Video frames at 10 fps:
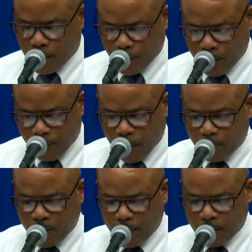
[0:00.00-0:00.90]
So some
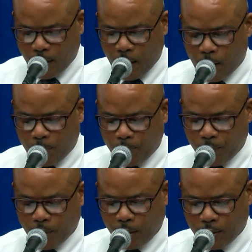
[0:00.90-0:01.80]
companies are up,
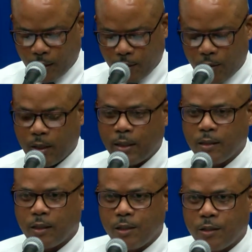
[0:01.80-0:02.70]
others are down, and this
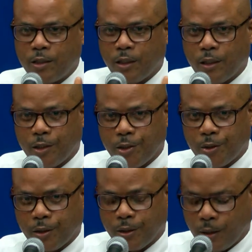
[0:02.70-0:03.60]
has just taken a
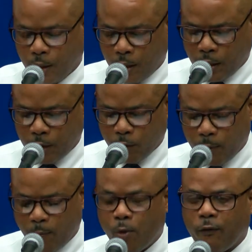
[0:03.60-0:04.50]
short. It would be
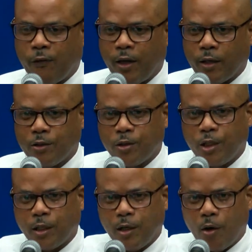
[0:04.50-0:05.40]
more fair to
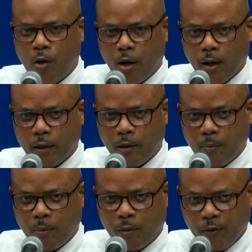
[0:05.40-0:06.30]
take a longer
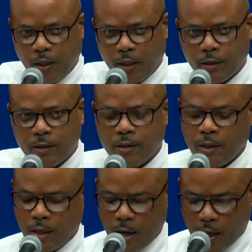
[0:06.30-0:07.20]
number of years
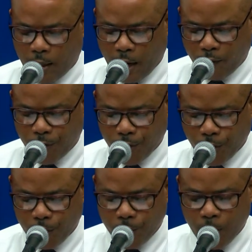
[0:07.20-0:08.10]
and average it
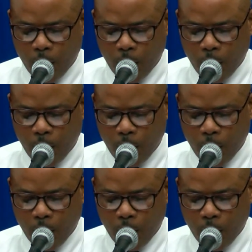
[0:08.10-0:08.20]
out.